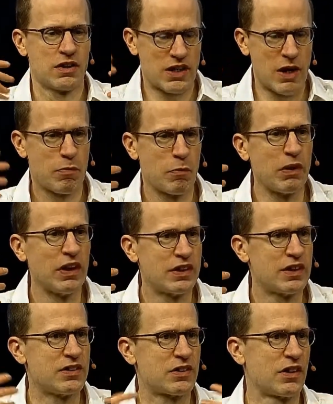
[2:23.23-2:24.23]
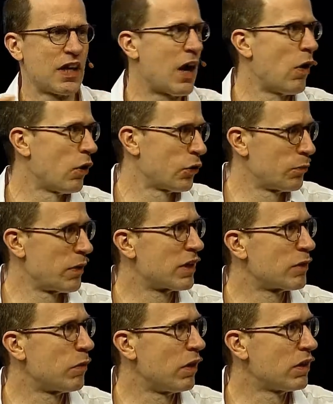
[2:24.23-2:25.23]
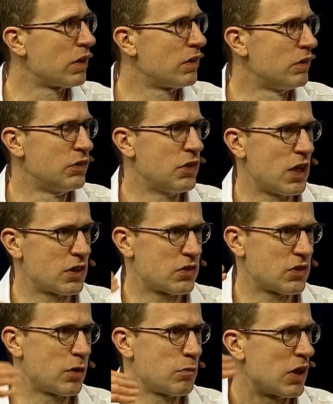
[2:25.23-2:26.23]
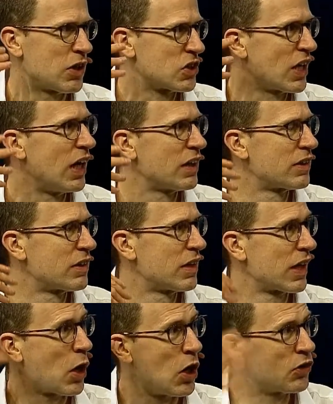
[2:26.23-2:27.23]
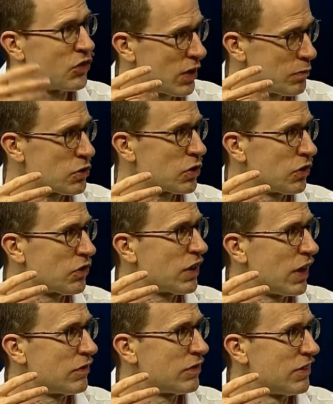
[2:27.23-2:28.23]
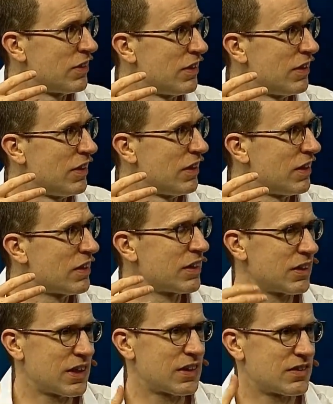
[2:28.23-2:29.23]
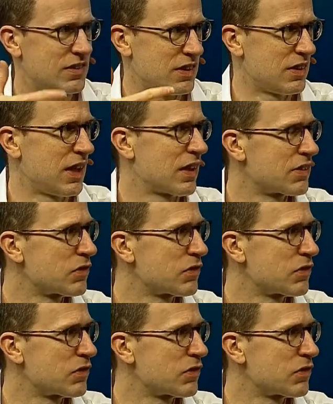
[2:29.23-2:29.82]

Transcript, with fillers: capabilities are now automatable, not so much yet the conceptual stuff. I think that's the next